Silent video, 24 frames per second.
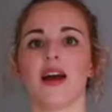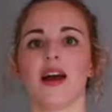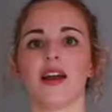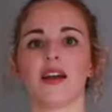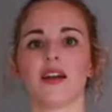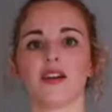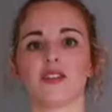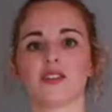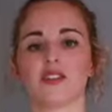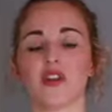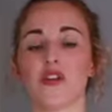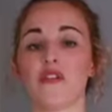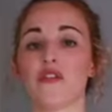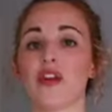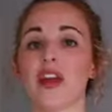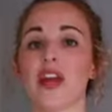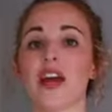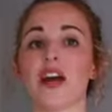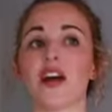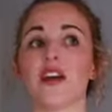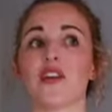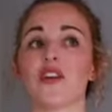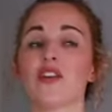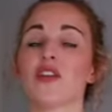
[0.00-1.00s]
I got
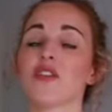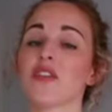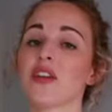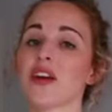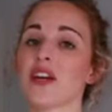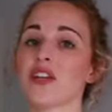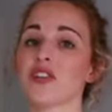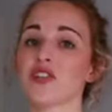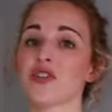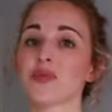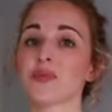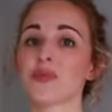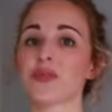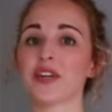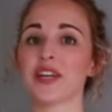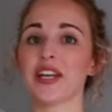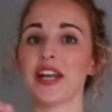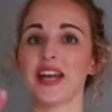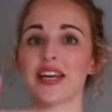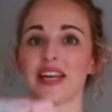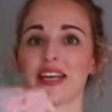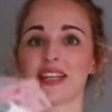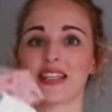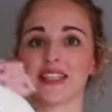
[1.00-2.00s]
Sophia another jumper
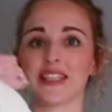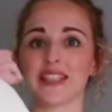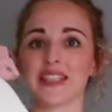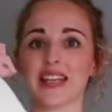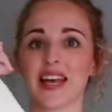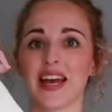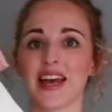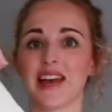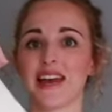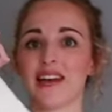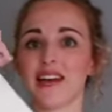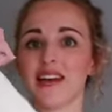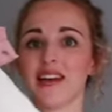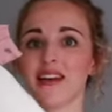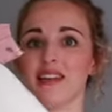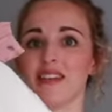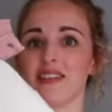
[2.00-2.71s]
and legging set.